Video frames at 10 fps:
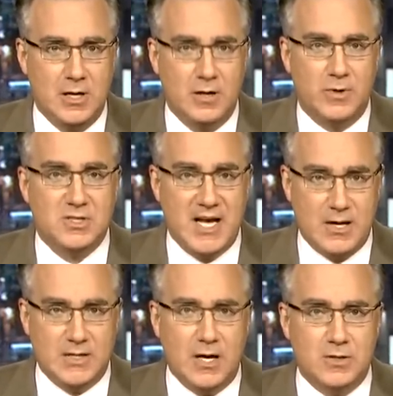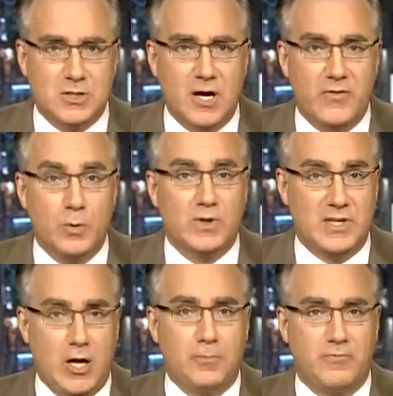But as Countdown discovered with the
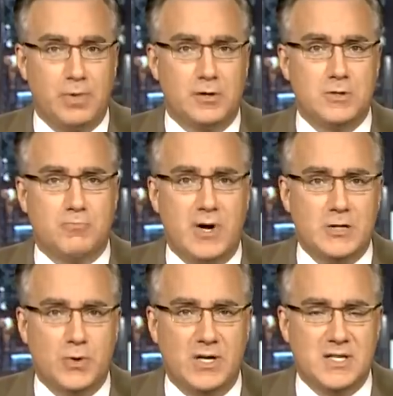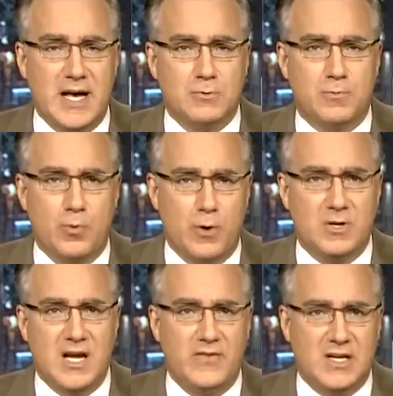of Pulitzer Prize-winning tax reporter
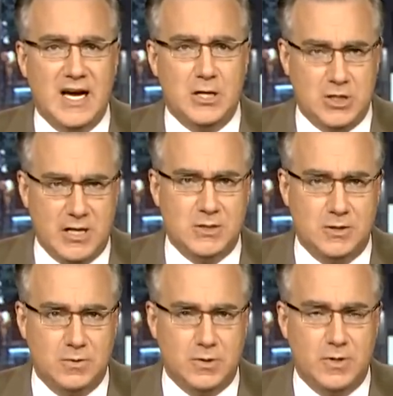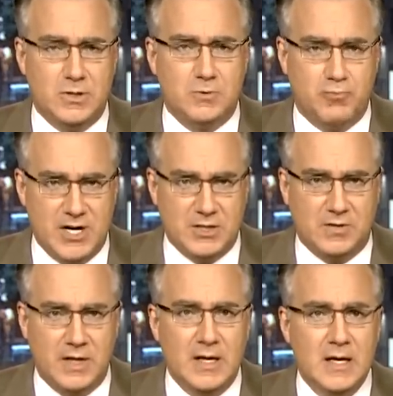David K. Johnston, who joins us
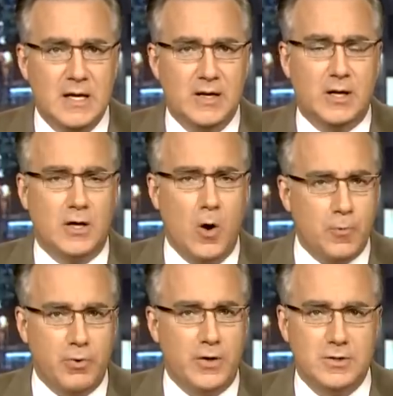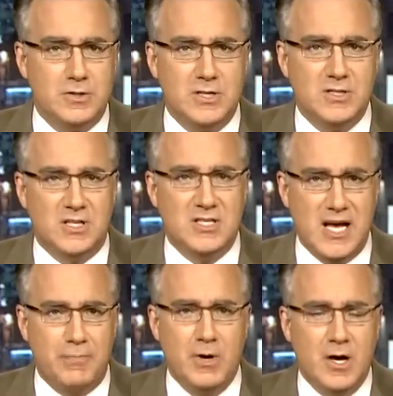presently, the Koch brothers are just the
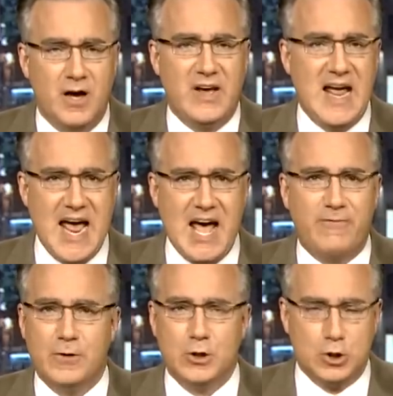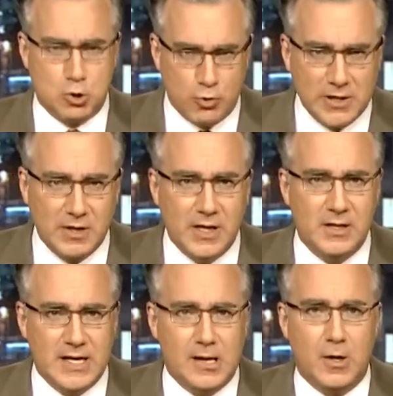tip of a
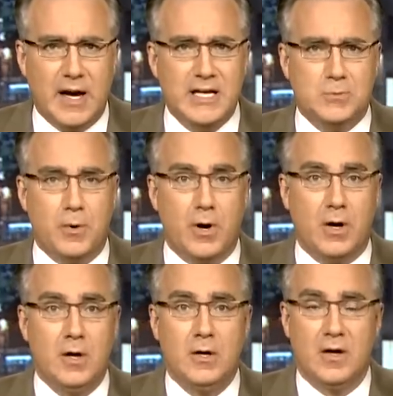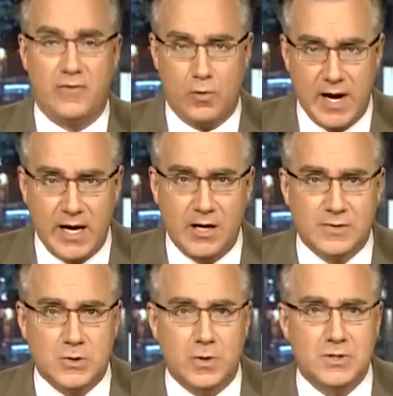half-trillion-dollar iceberg. A variety of
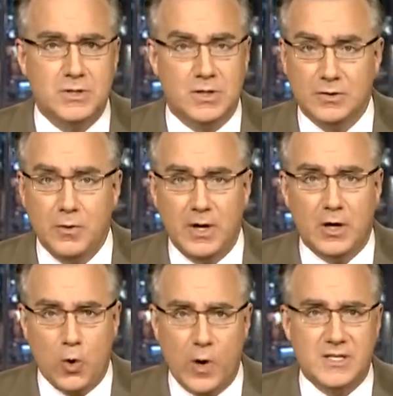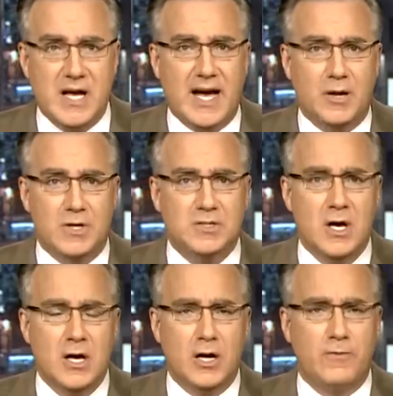sources, including court documents,
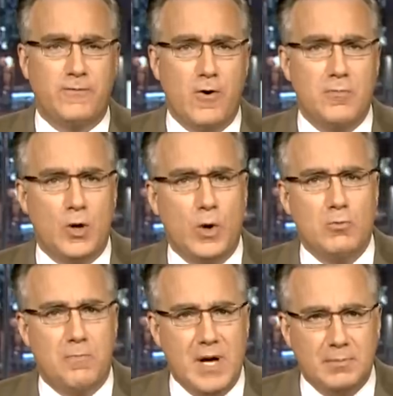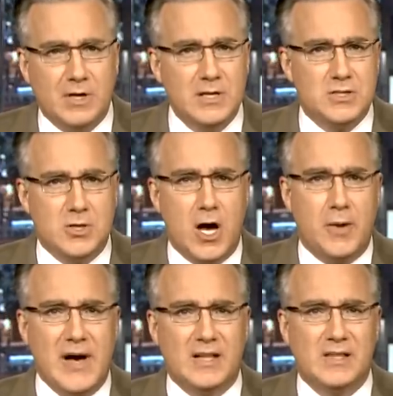confirm that when Republicans talk
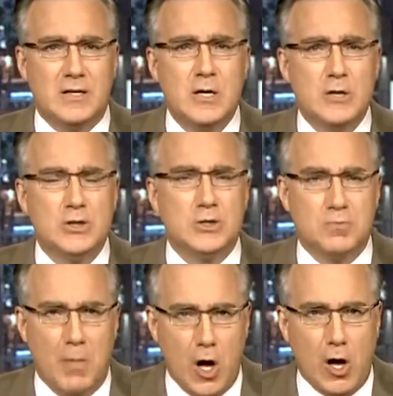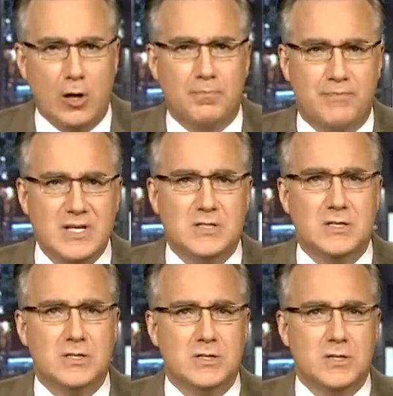about the small
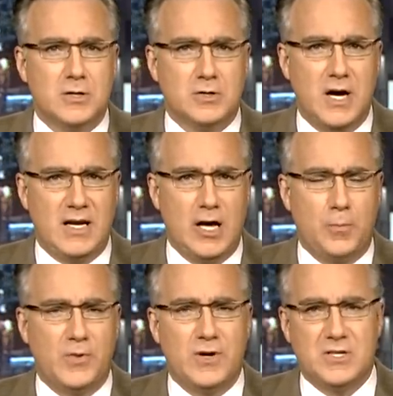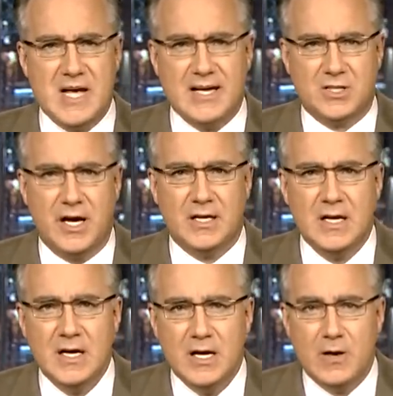businesses they're trying to help with their tax cut,
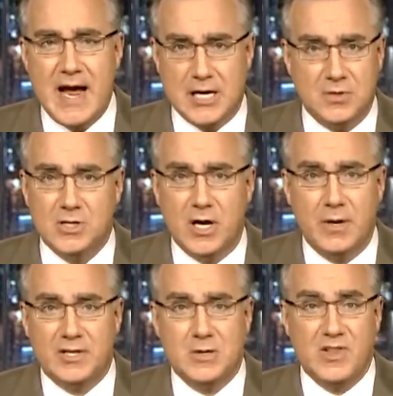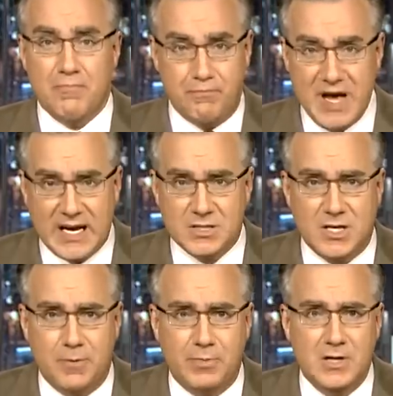they're actually talking about some of the biggest
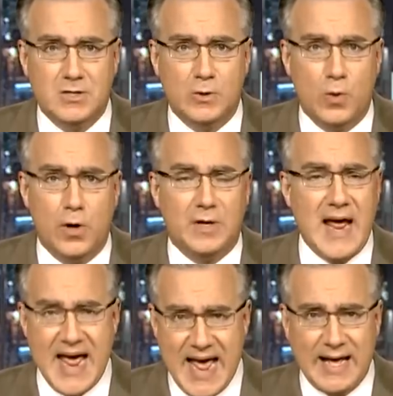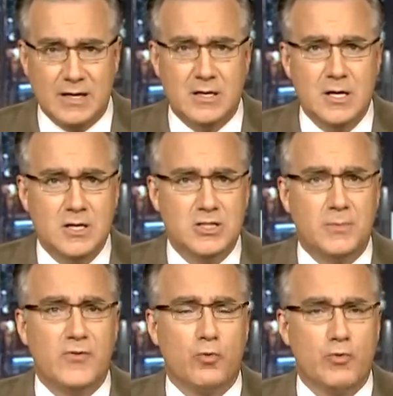companies in the world and some
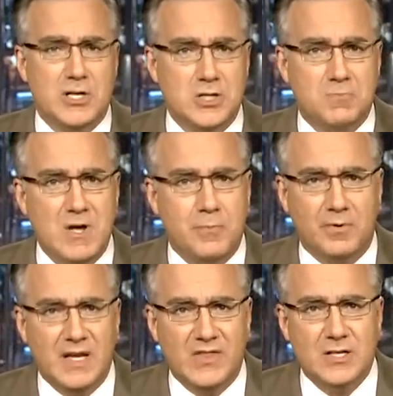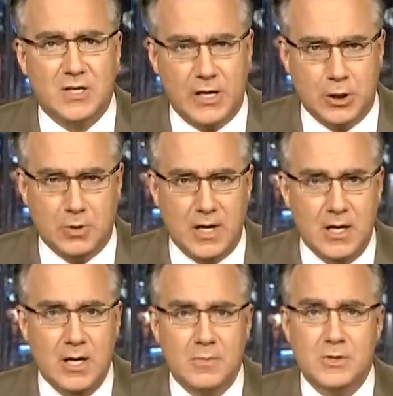of the richest people in this country.
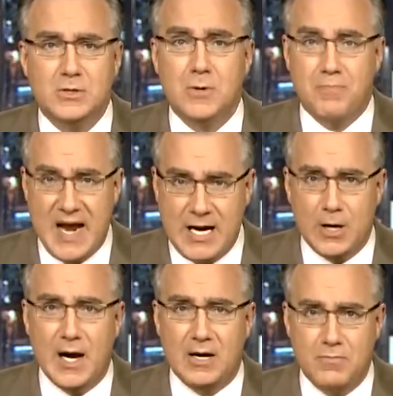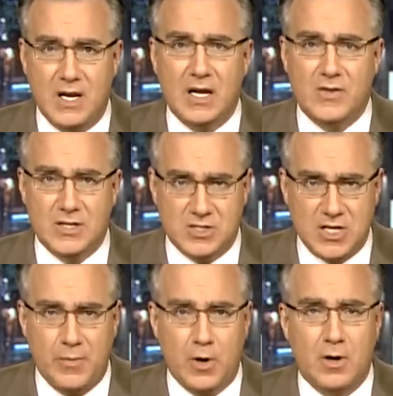Mr. Boehner admitting this
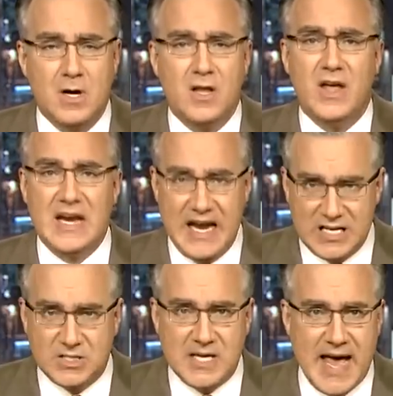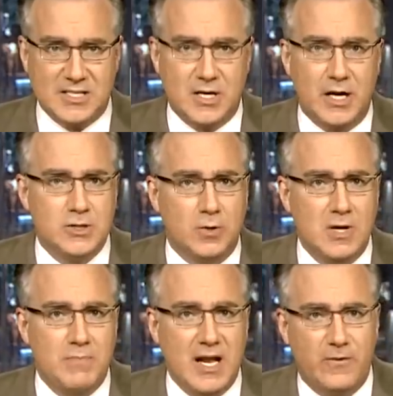summer that his tax cuts only
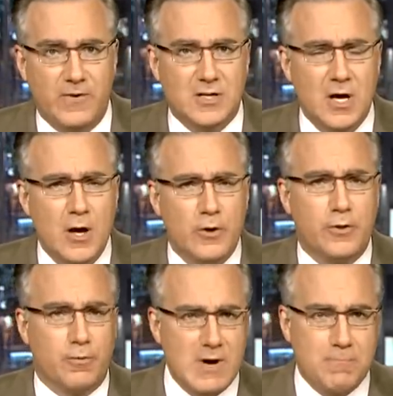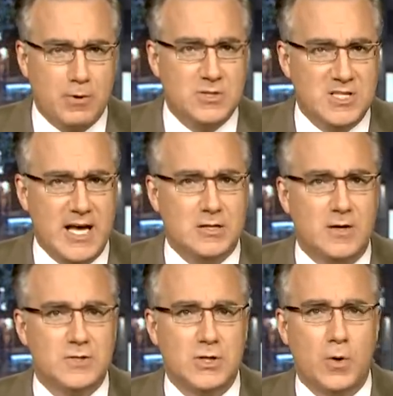benefit 3%
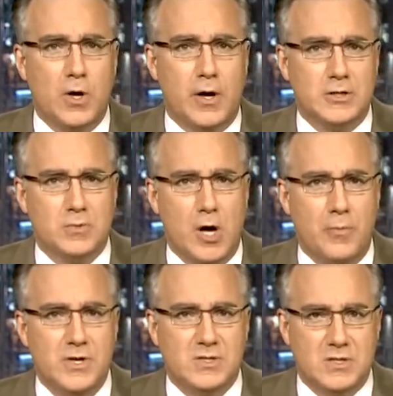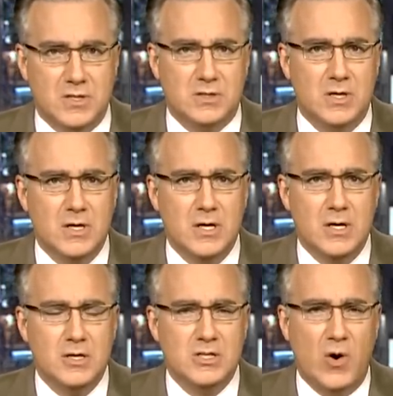of so-called small businesses.
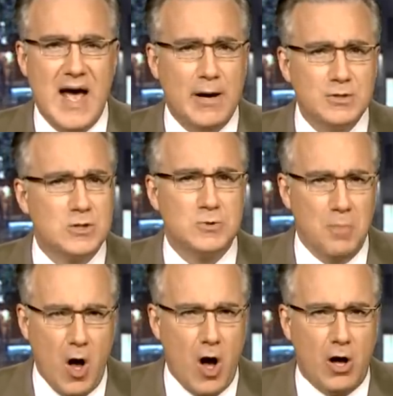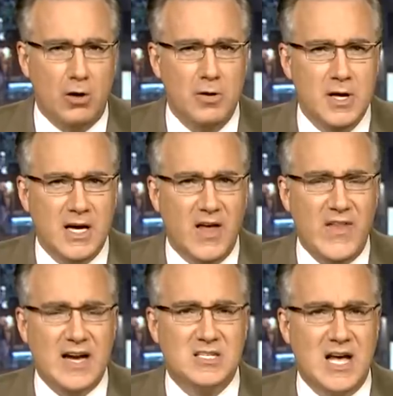So how small can
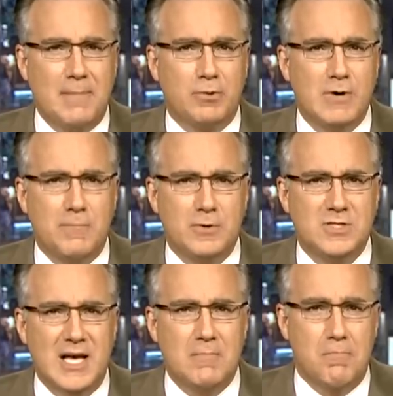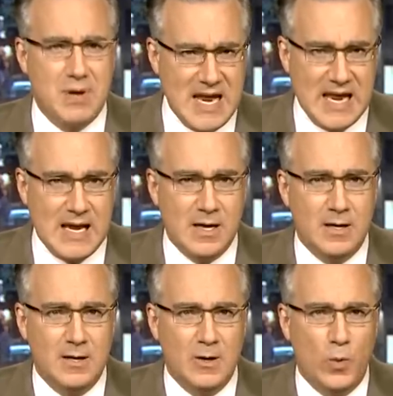that top 3% be
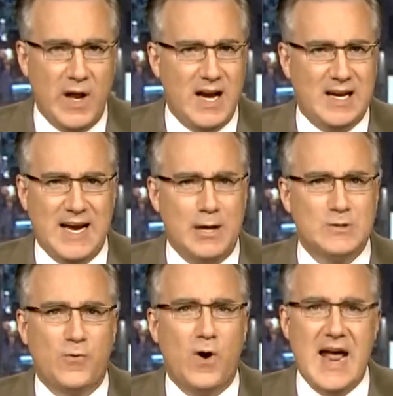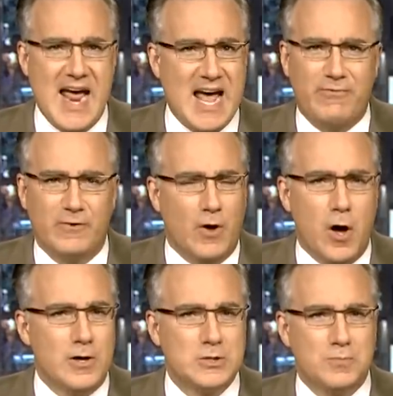when it accounts for half of
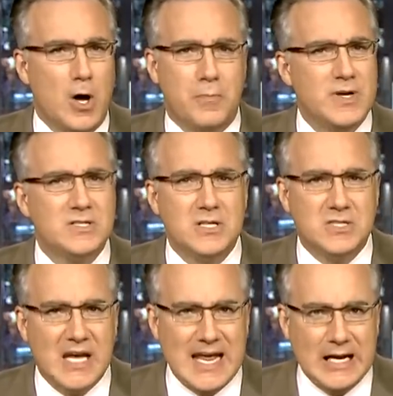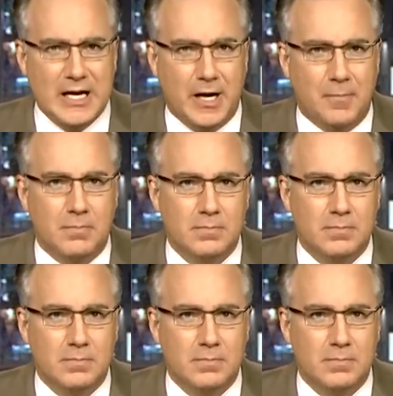all small business income?